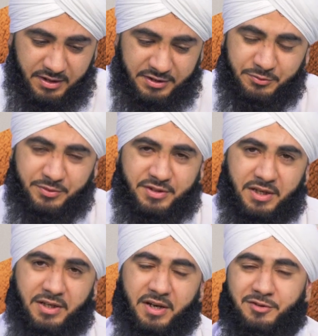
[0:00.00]
And she would
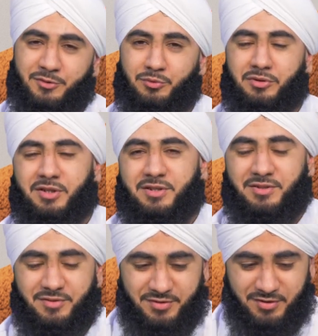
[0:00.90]
say, "Ya
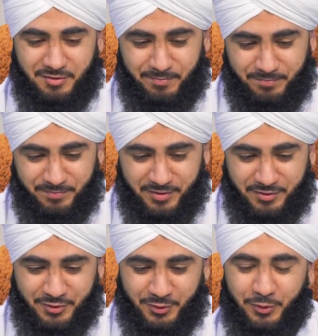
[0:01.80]
Rasulullah,"
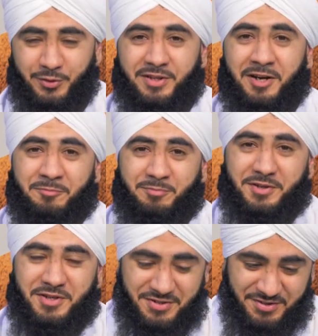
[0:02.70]
that that
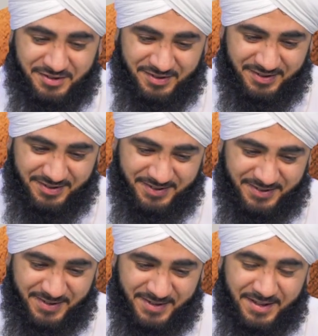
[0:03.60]
person,
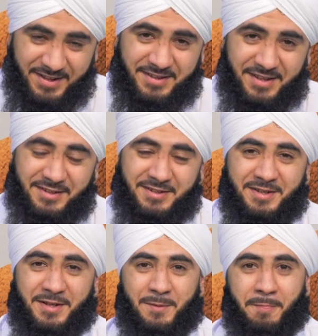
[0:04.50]
that
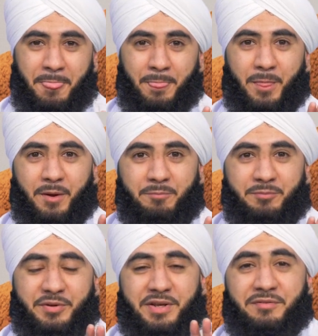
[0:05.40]
the
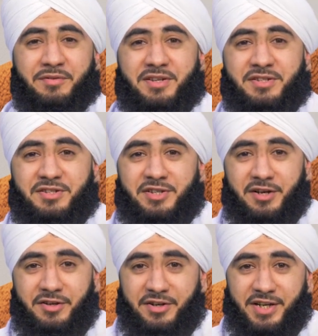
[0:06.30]
previous
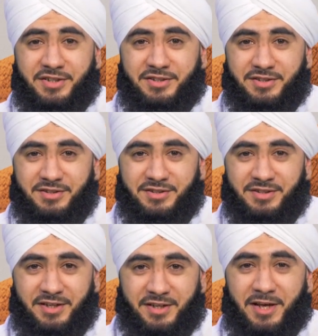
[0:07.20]
generations
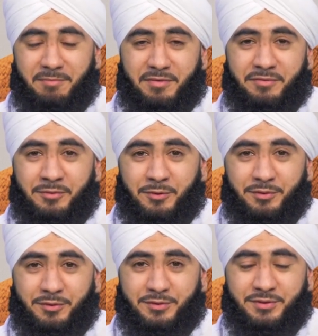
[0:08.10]
that came
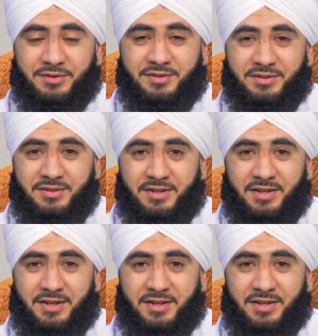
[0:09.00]
before us,